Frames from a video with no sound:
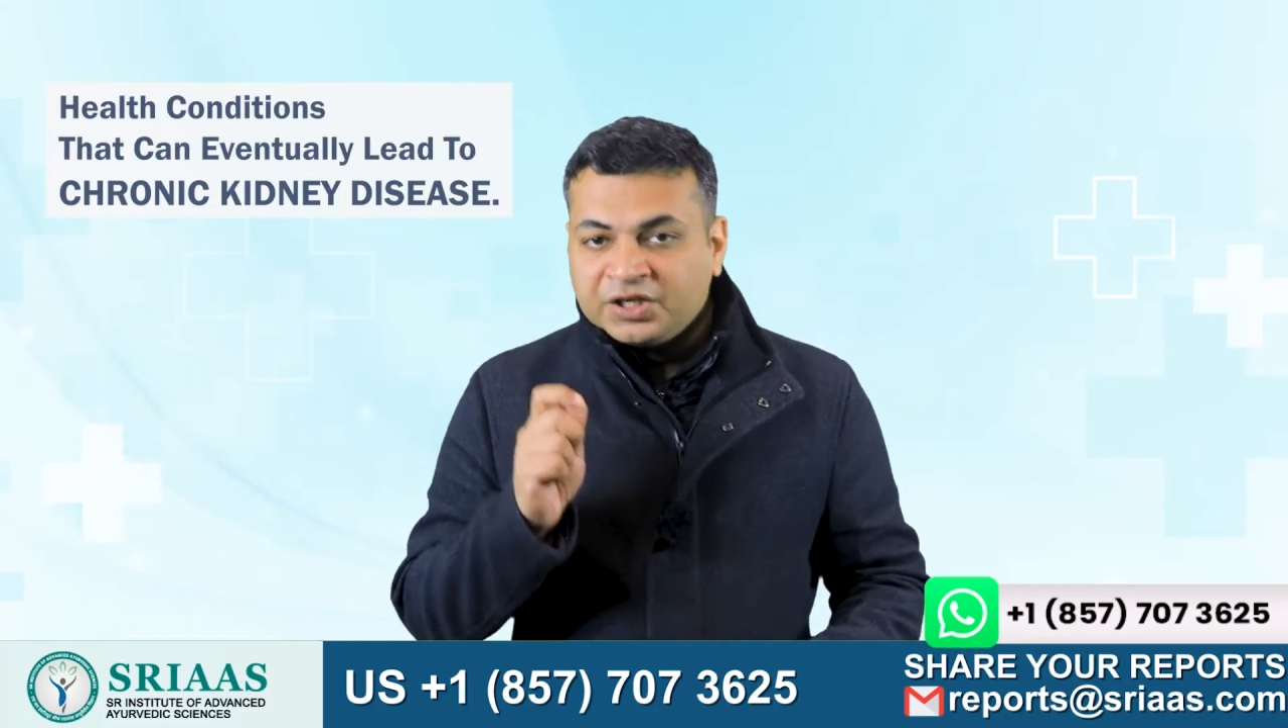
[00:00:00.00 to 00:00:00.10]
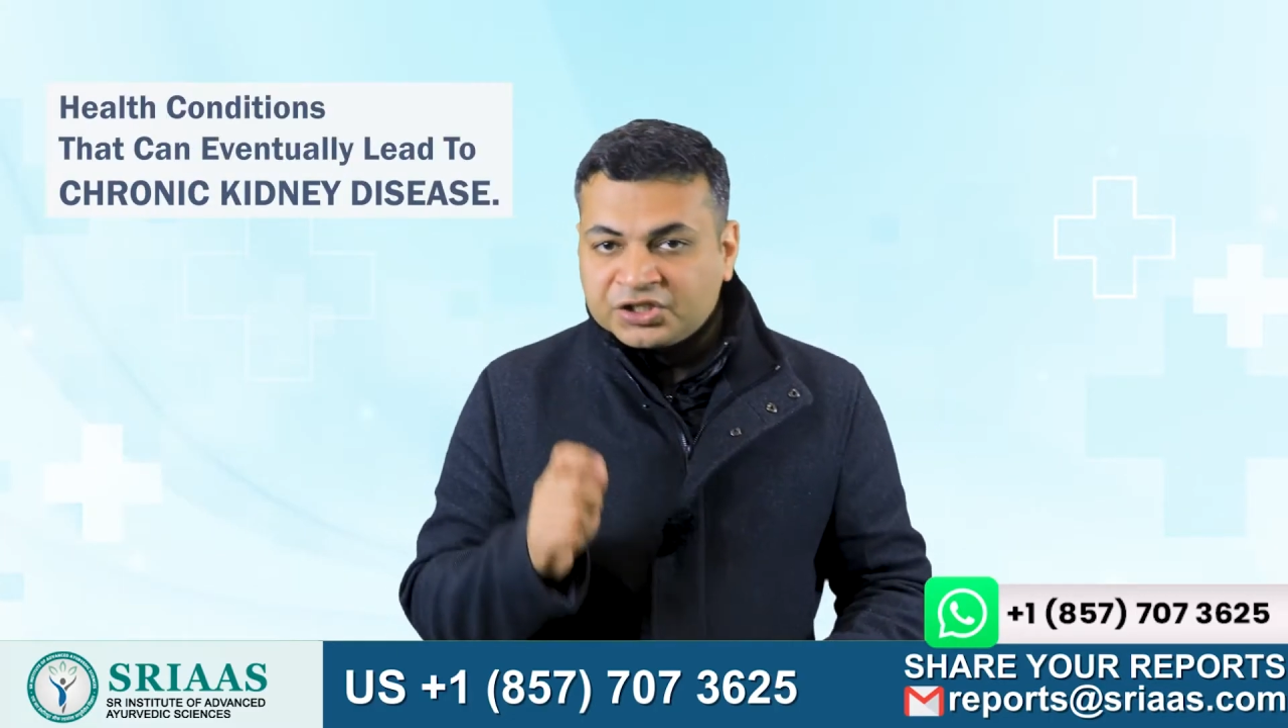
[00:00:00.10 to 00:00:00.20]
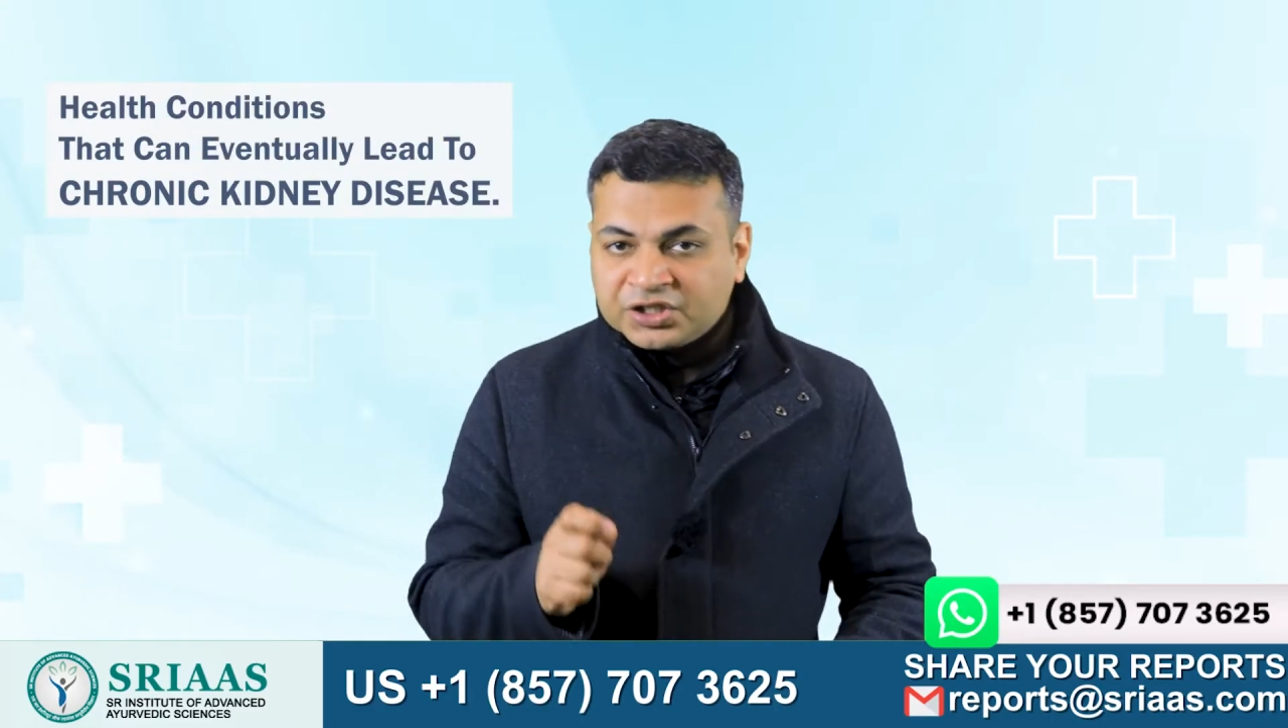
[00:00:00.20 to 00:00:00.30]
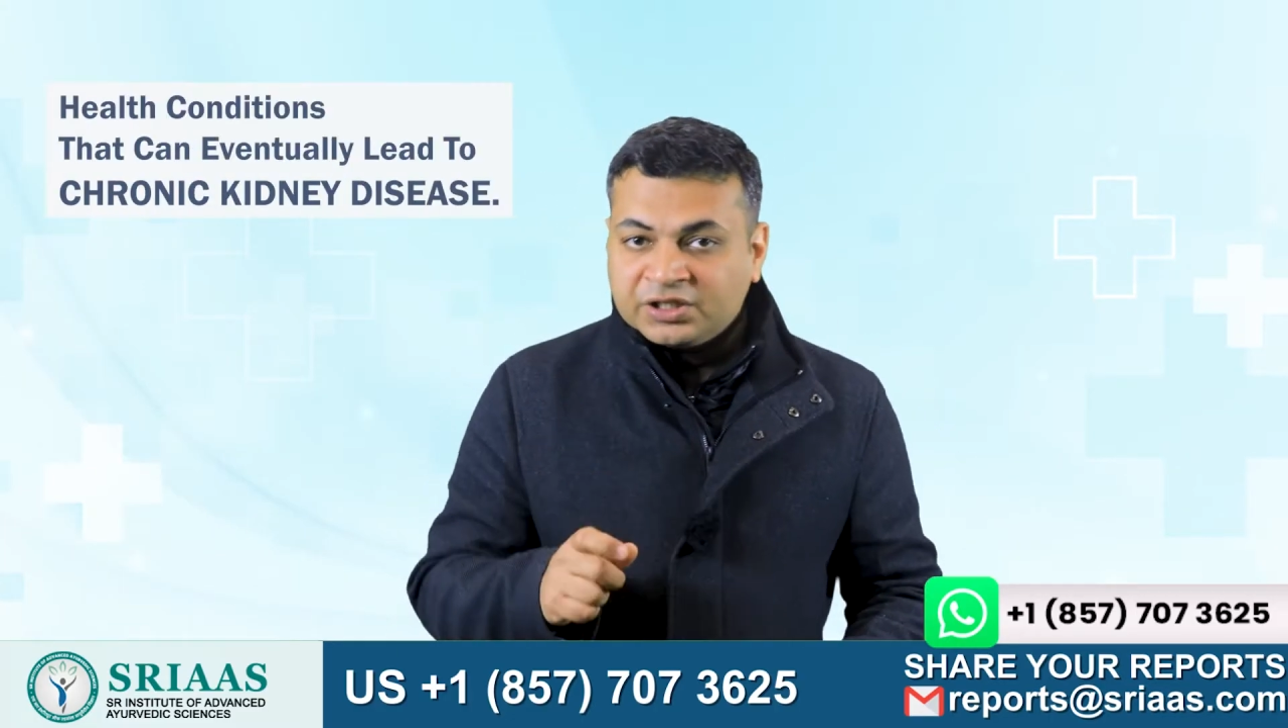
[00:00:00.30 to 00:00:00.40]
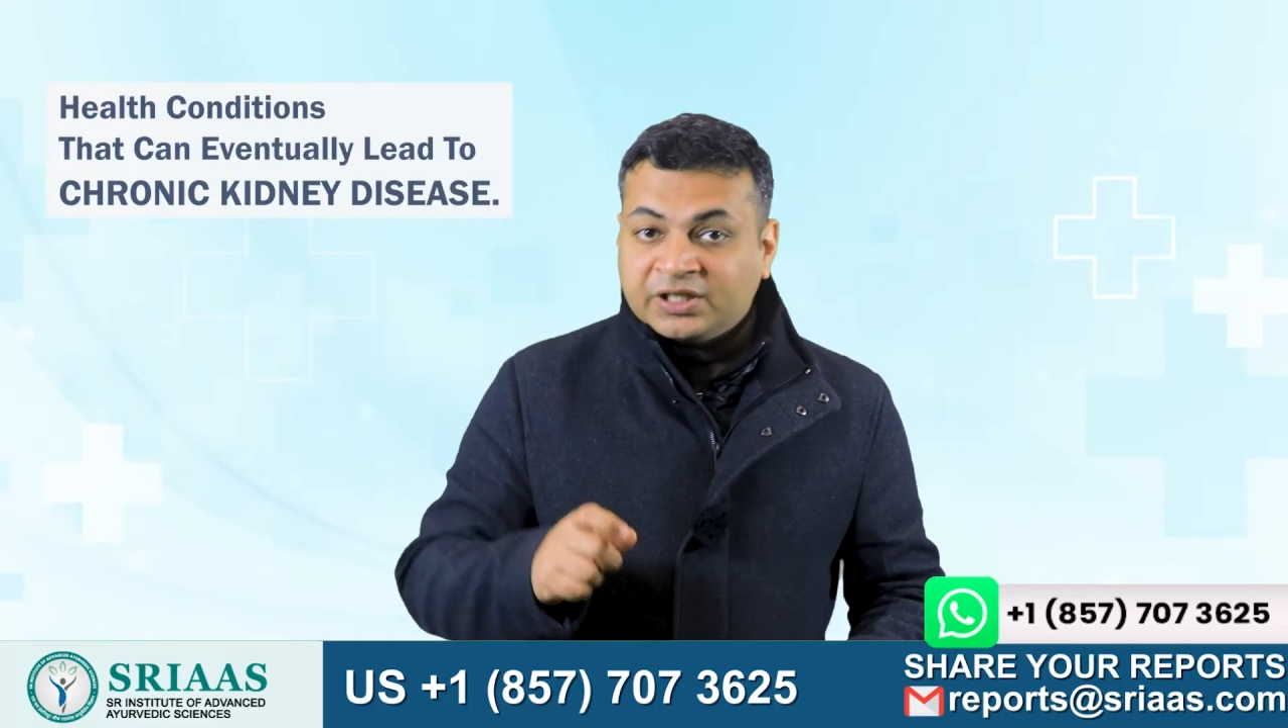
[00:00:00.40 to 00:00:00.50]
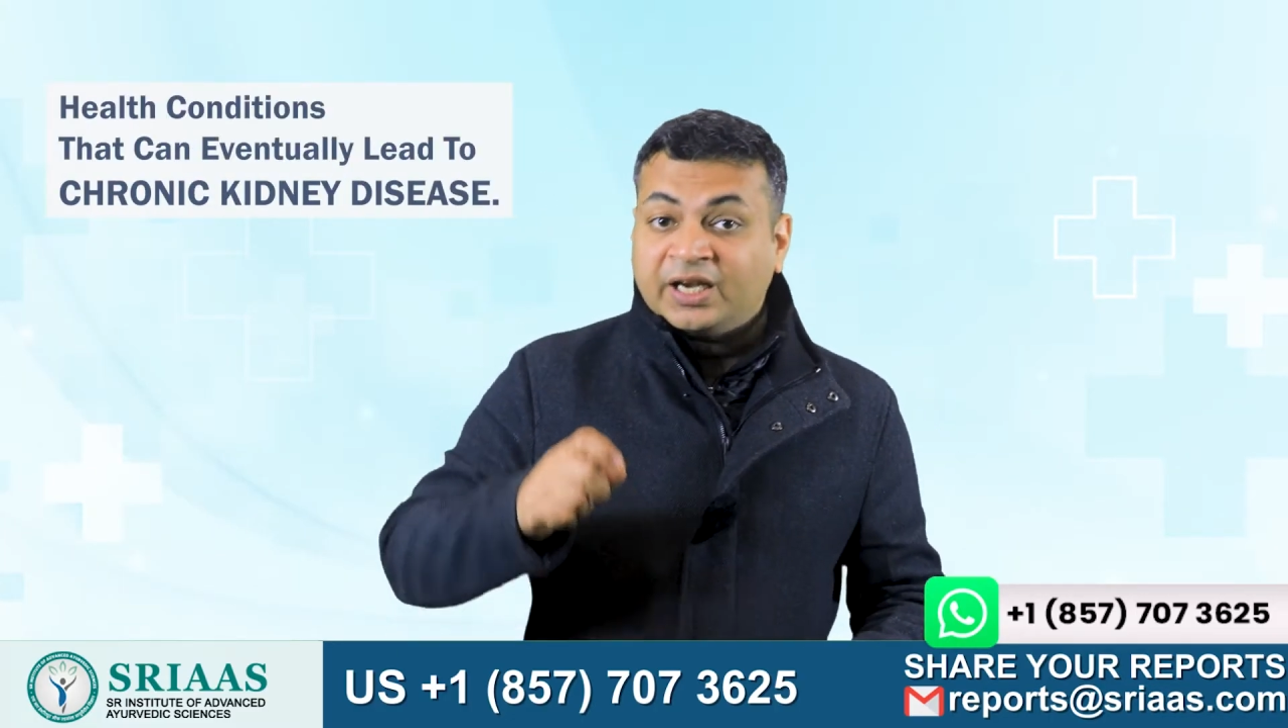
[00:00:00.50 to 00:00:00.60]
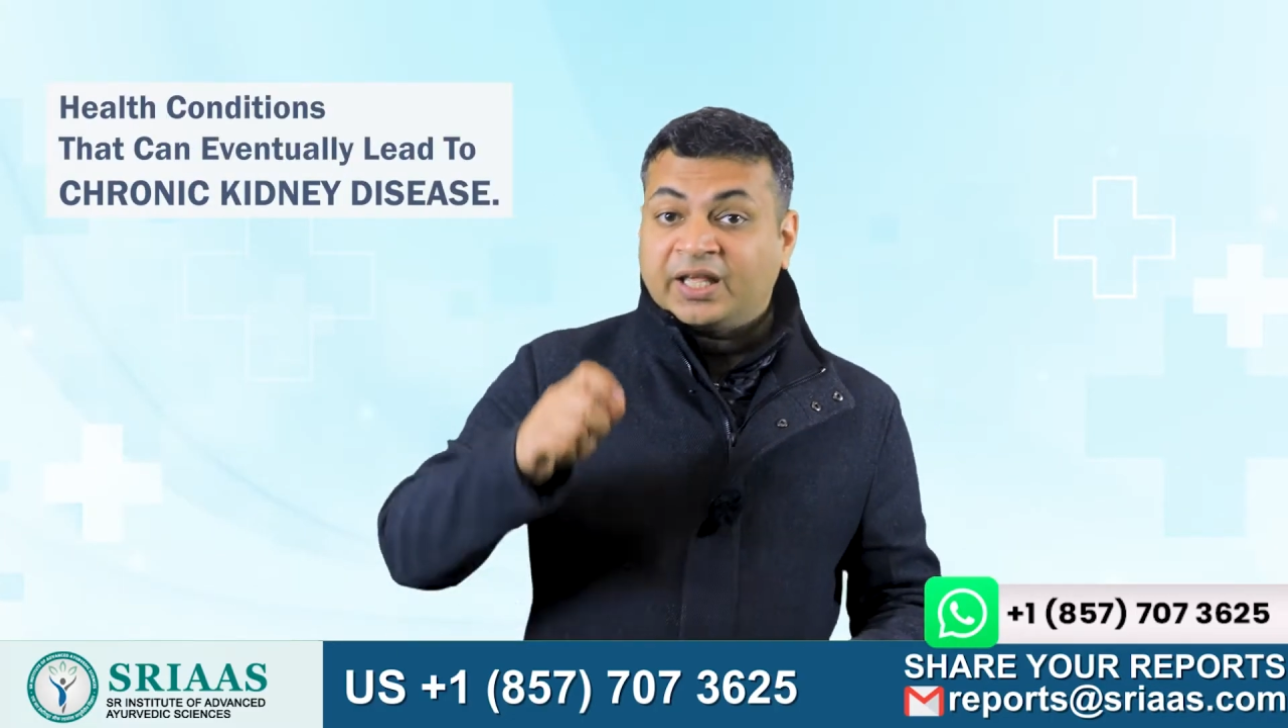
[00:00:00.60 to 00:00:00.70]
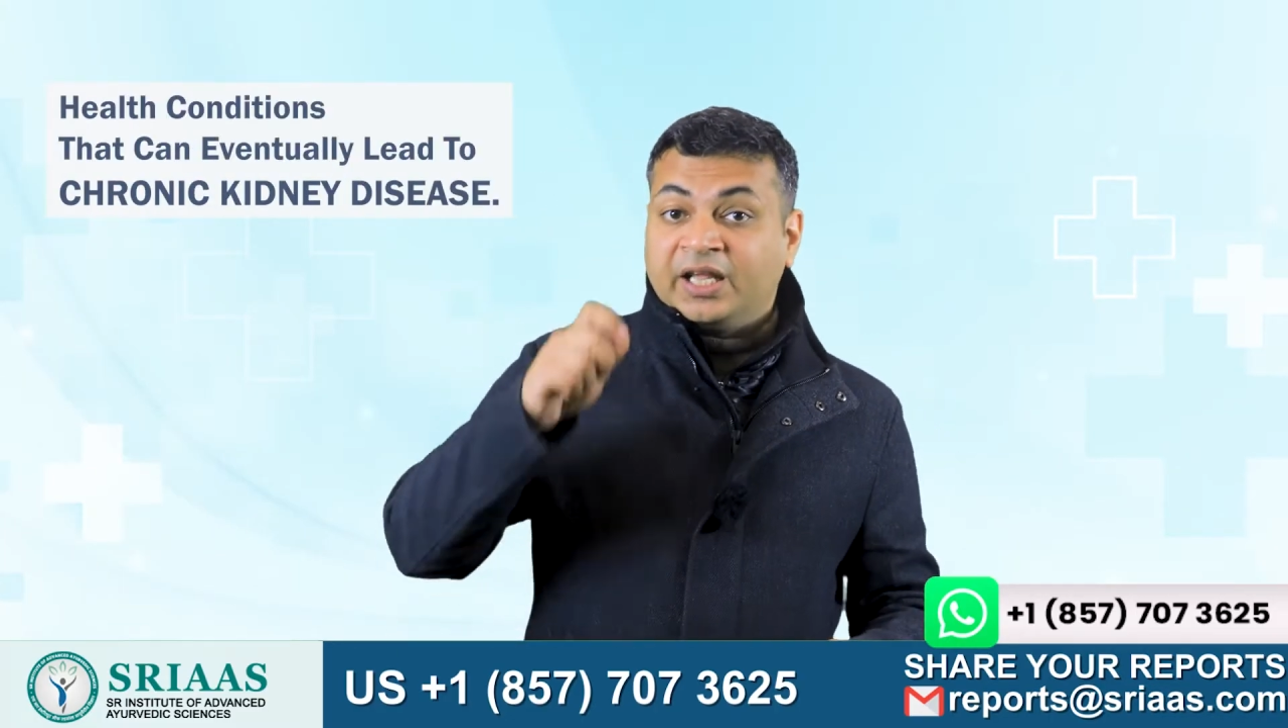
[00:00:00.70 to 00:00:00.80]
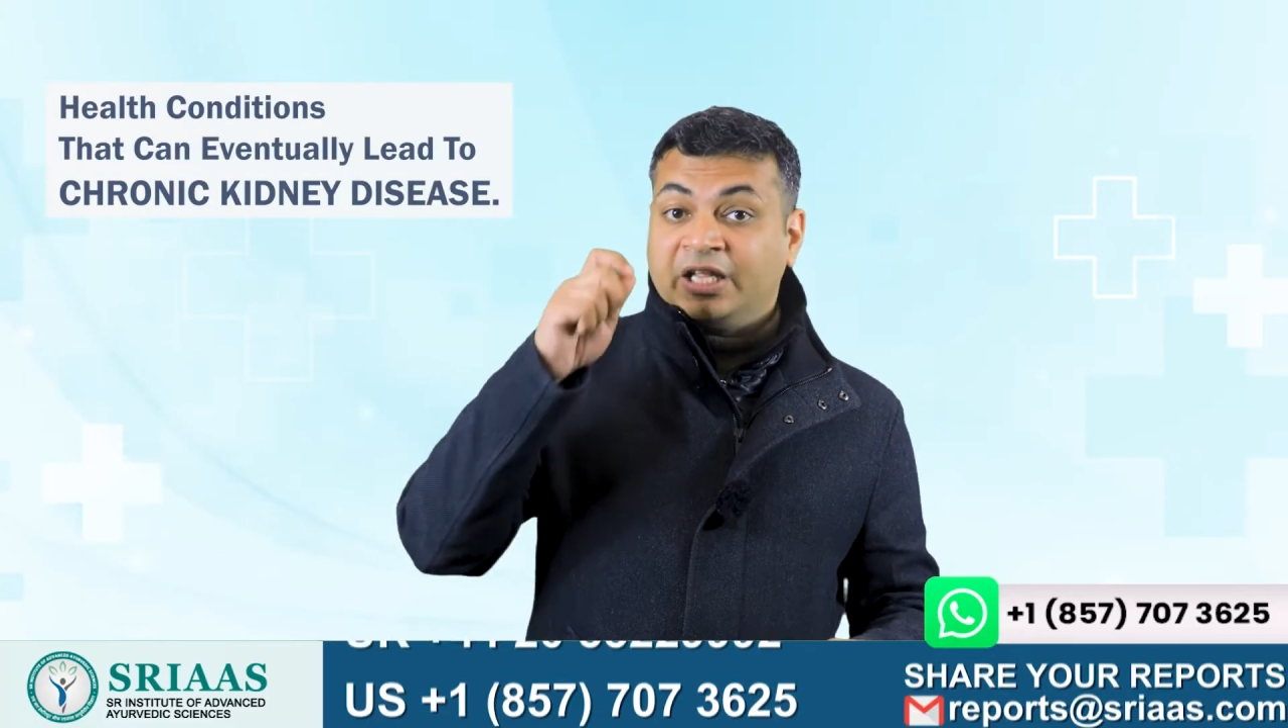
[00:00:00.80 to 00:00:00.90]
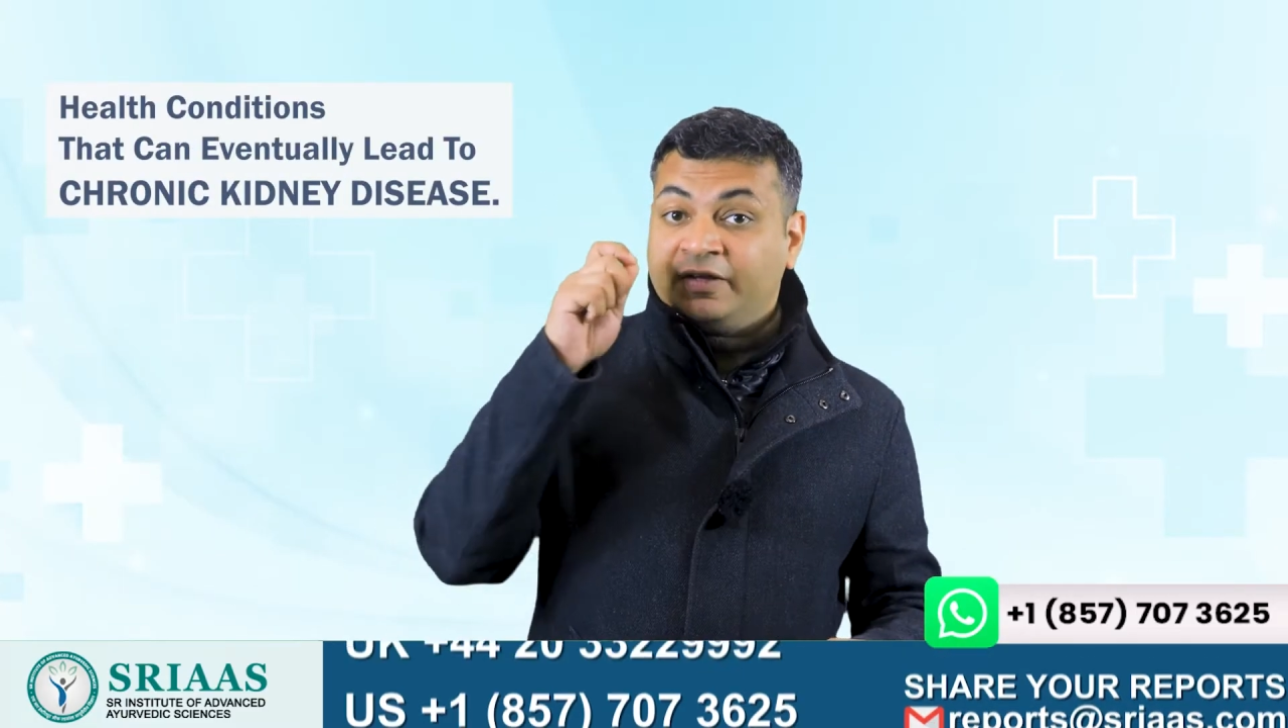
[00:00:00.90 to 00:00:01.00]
conditions that can